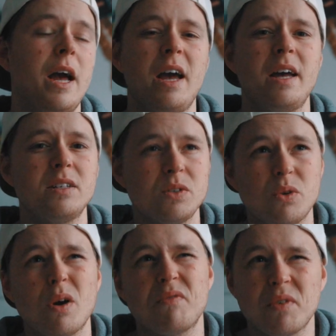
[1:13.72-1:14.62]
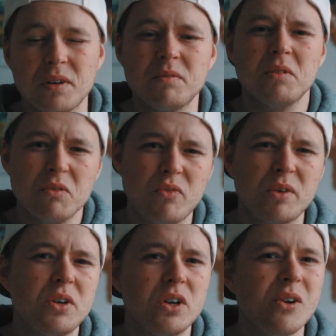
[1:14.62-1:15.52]
and you have a
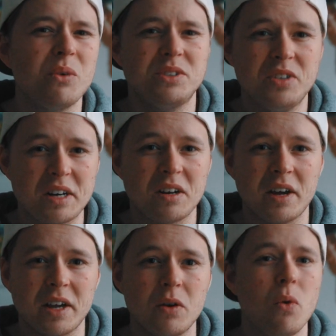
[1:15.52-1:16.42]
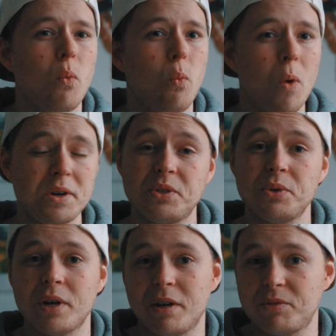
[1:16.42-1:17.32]
very close deadline, what do
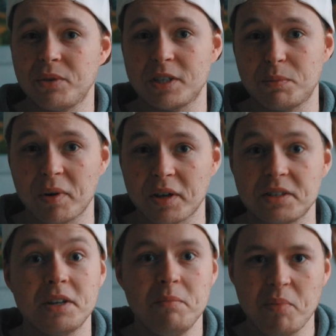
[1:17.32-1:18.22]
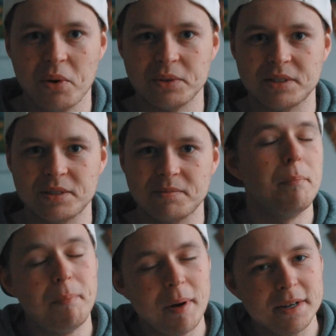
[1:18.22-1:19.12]
you have to expect in post?
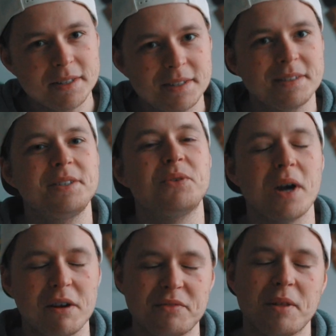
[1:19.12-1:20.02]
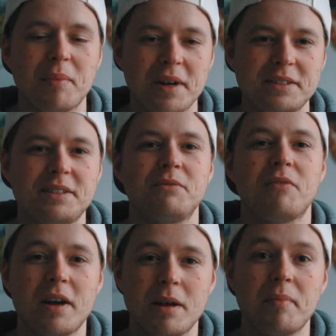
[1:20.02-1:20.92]
But to have the best
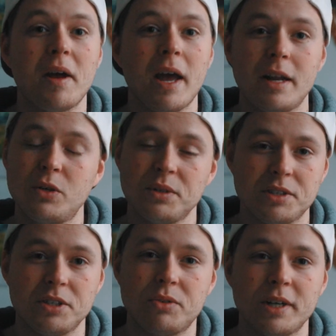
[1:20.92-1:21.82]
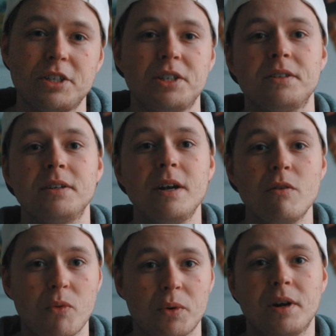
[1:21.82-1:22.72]
vibe and concentration
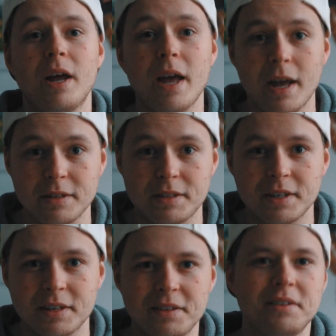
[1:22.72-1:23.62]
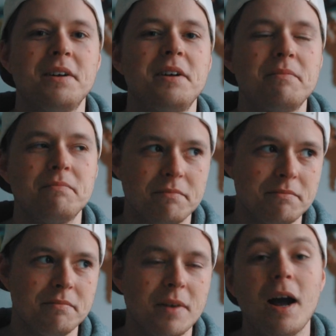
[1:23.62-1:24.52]
for editing,
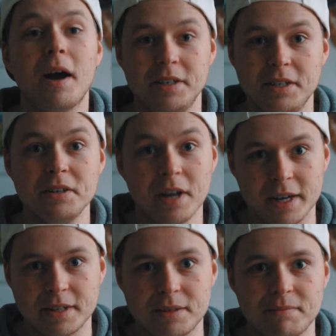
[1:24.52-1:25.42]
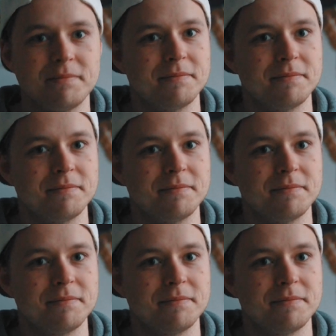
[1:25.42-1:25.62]
I need night.